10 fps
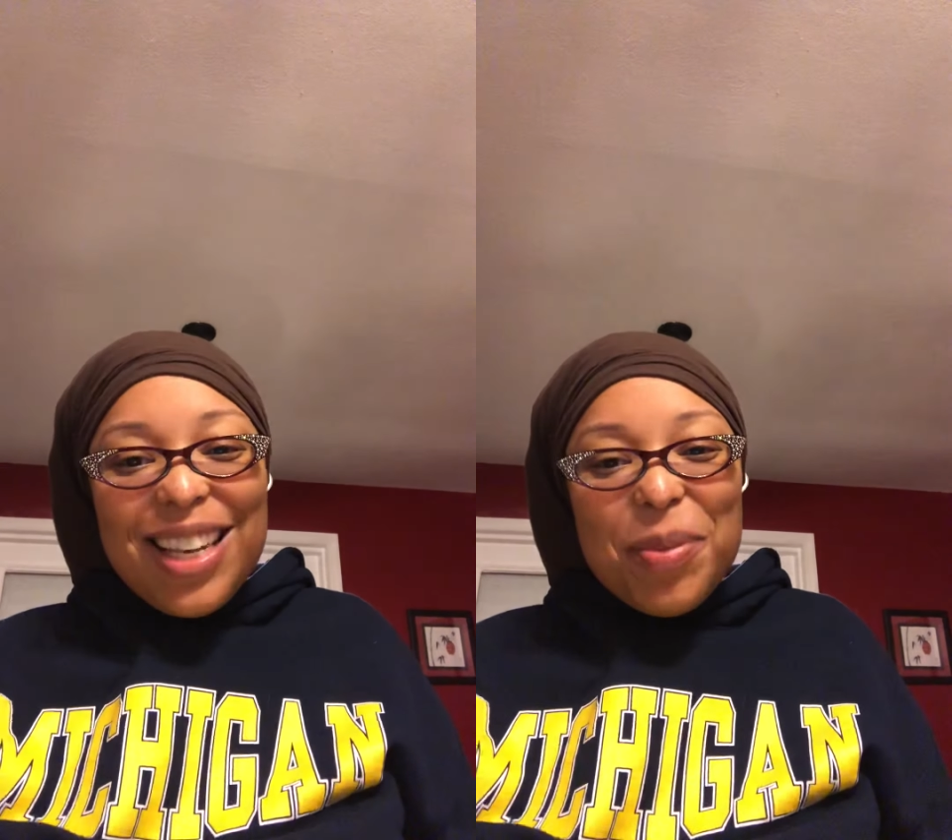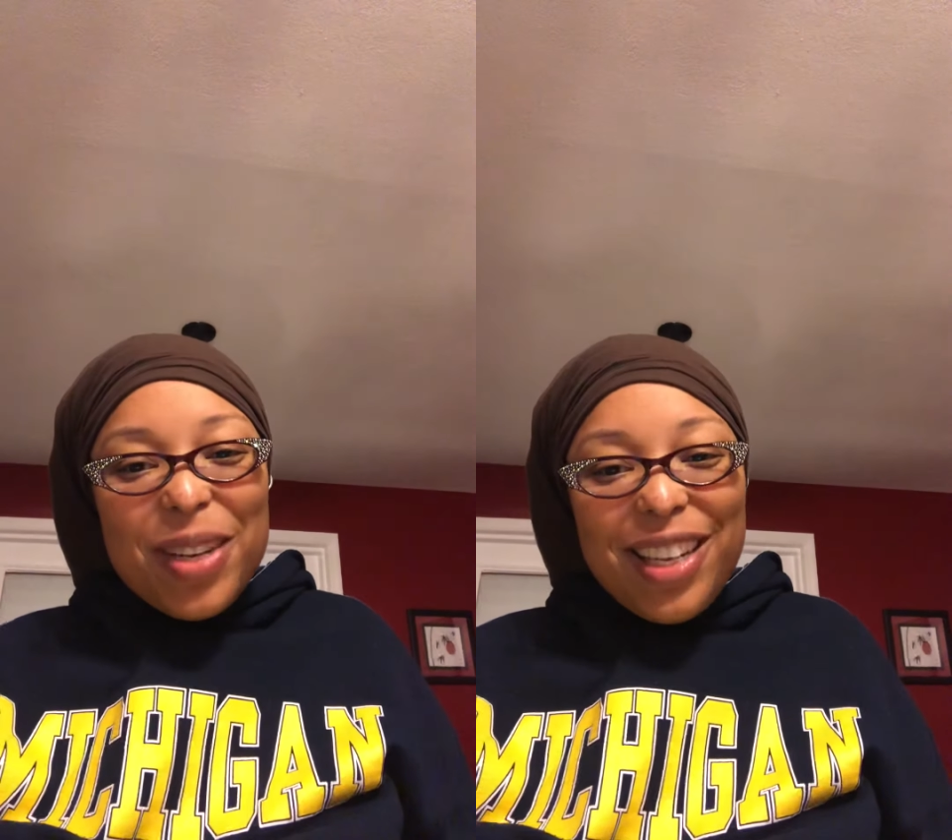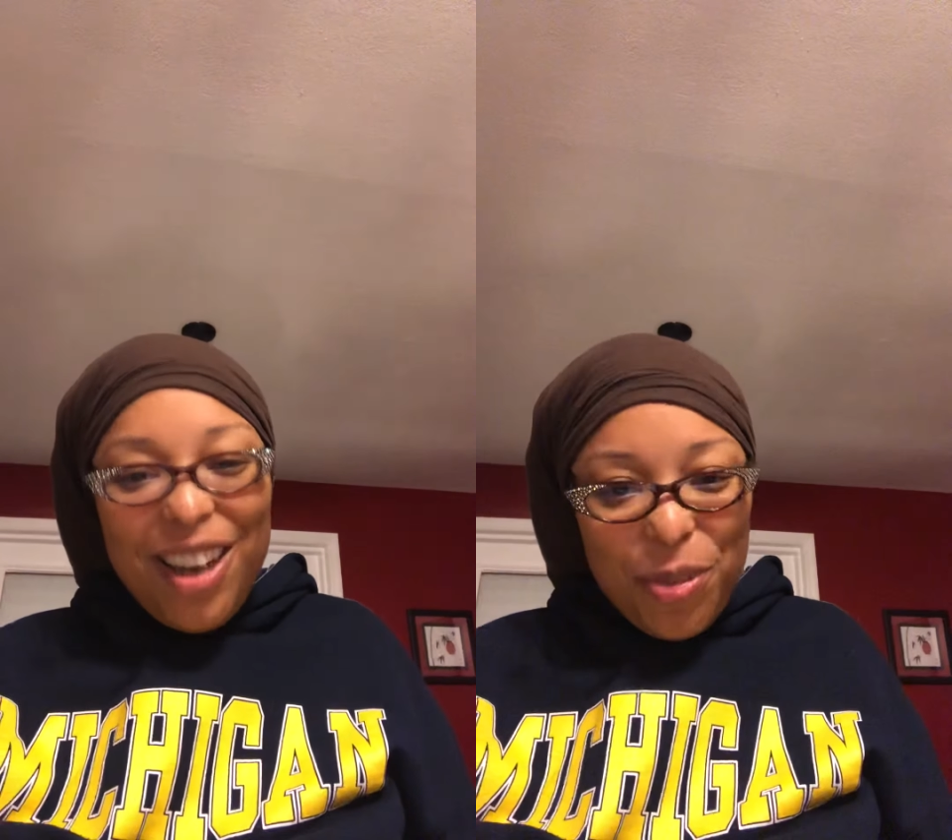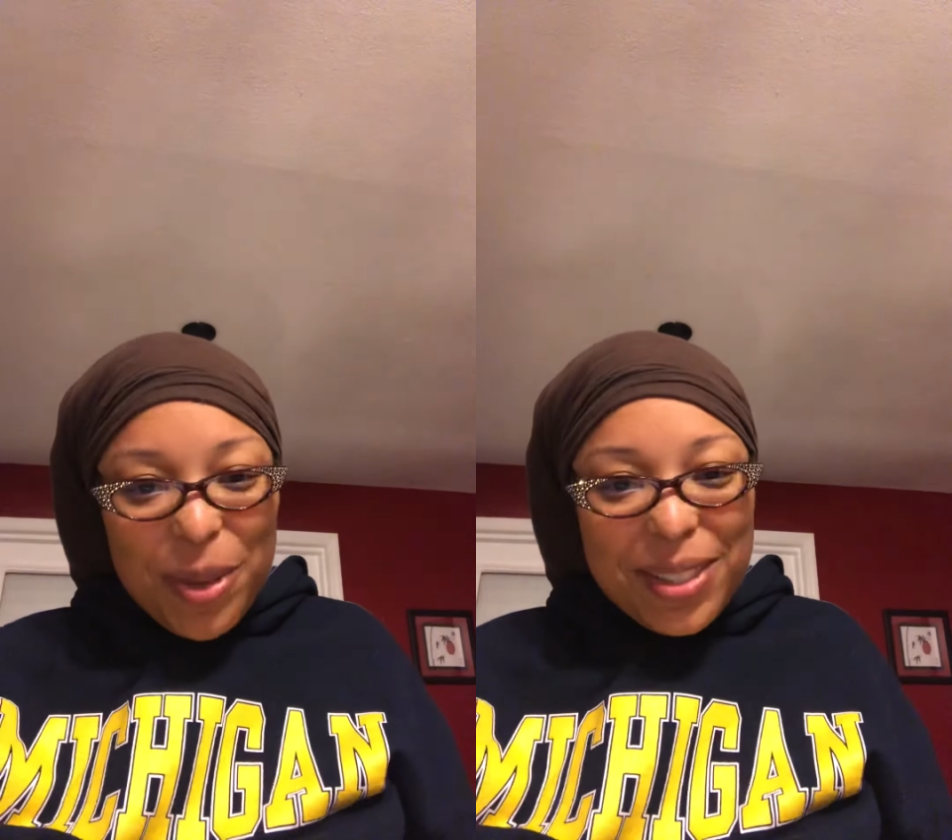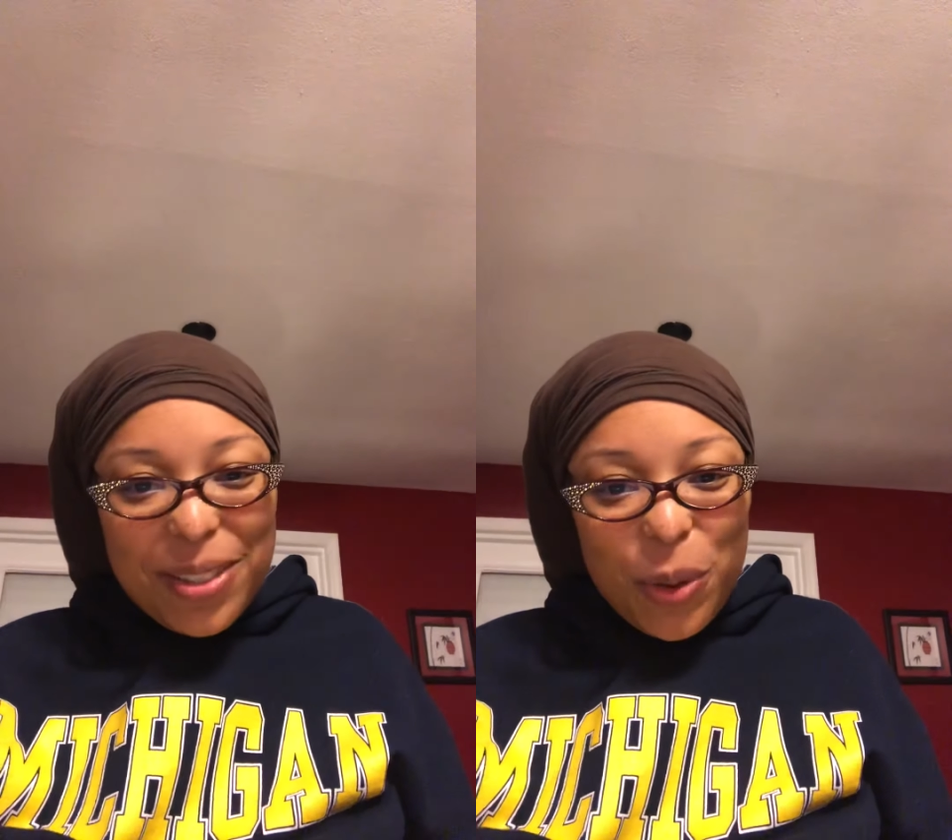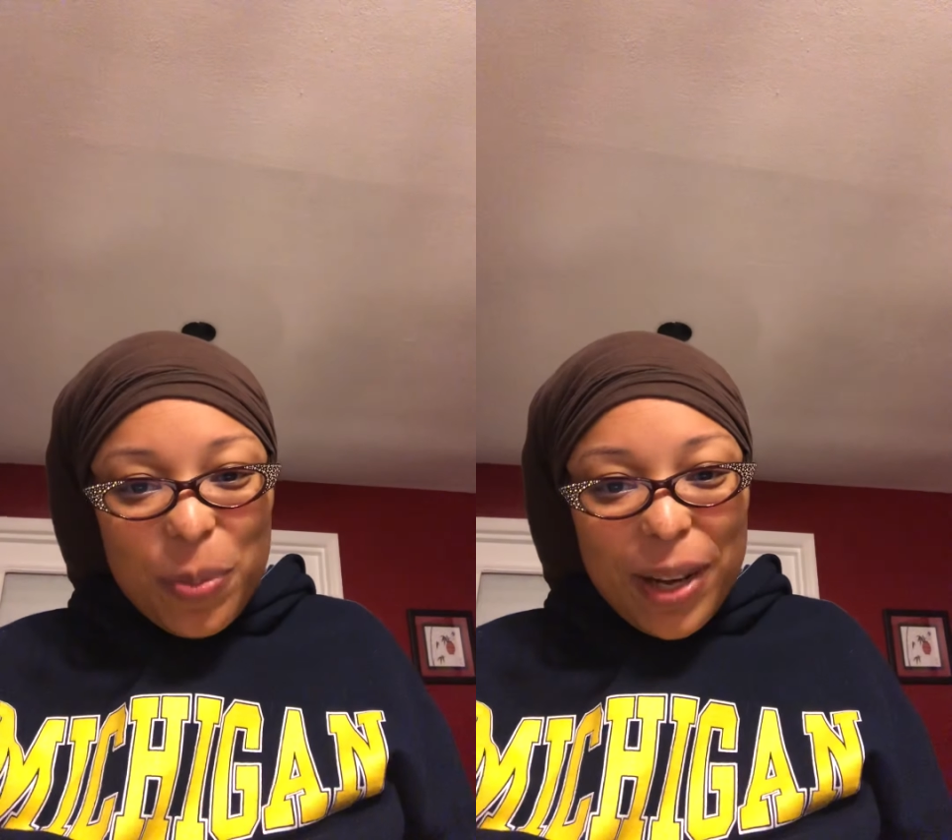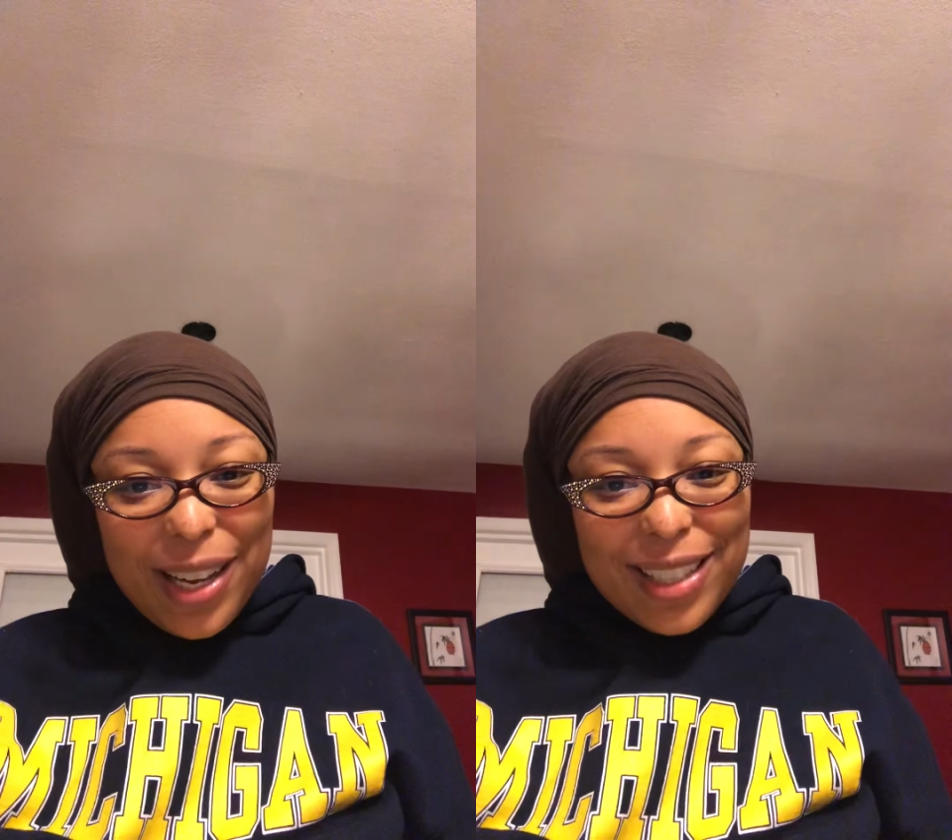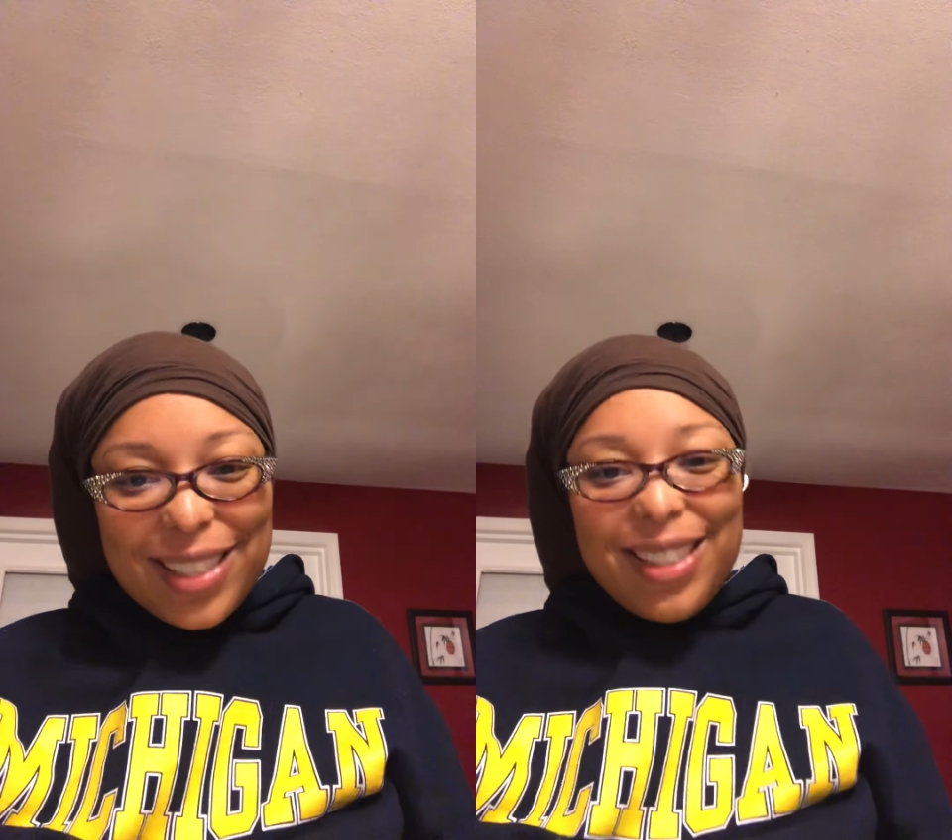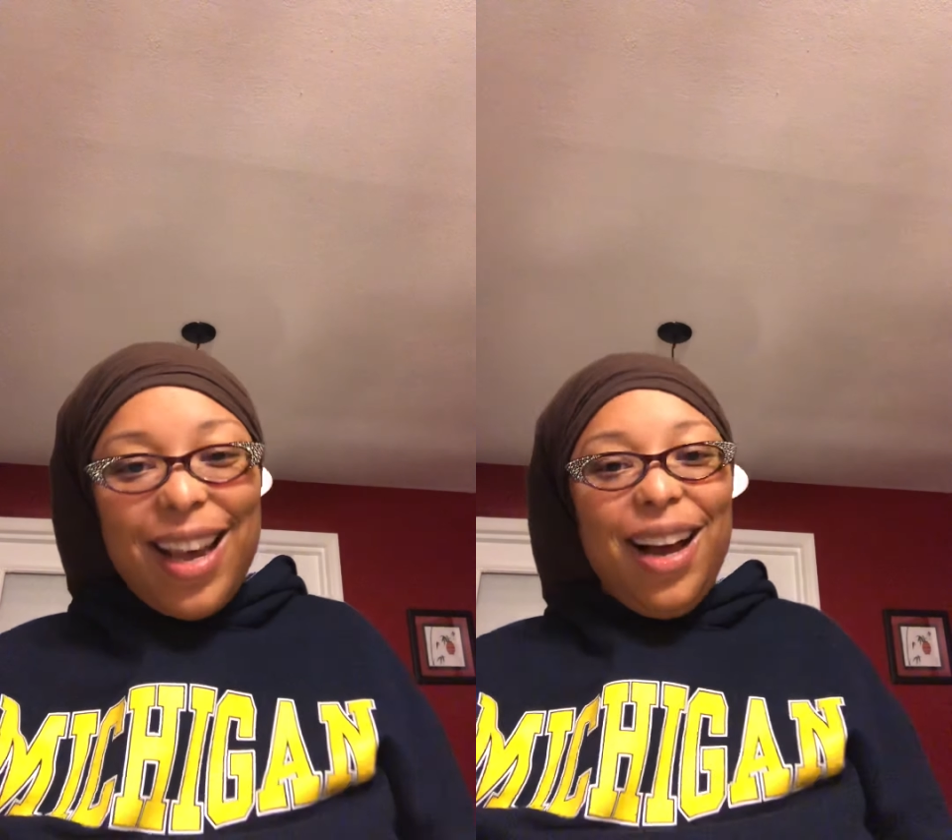I'm going to get off my soapbox.